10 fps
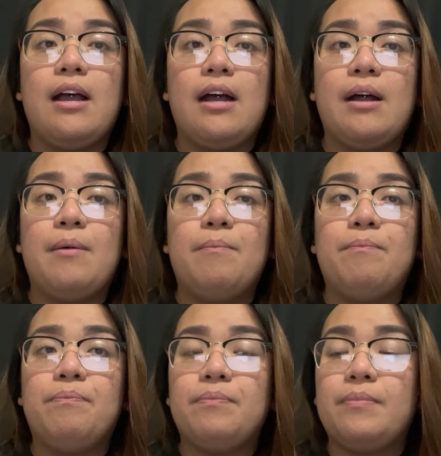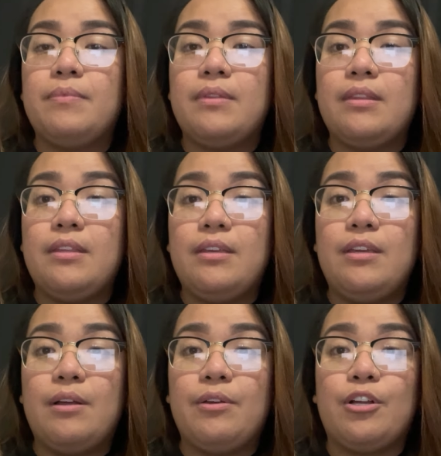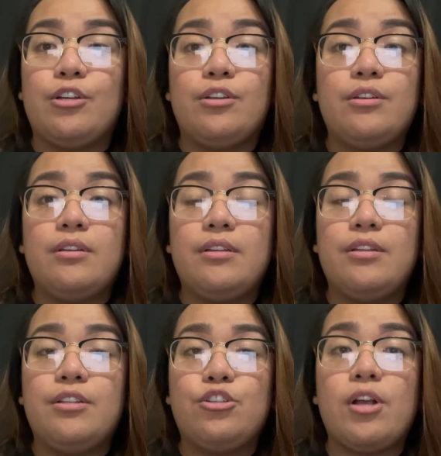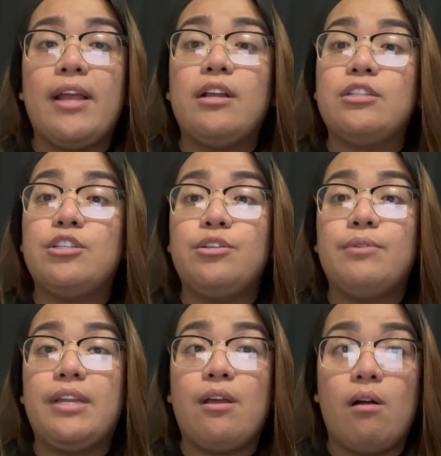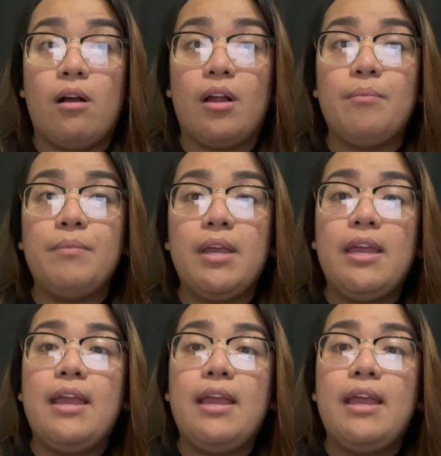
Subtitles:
you're trying not to do any harm.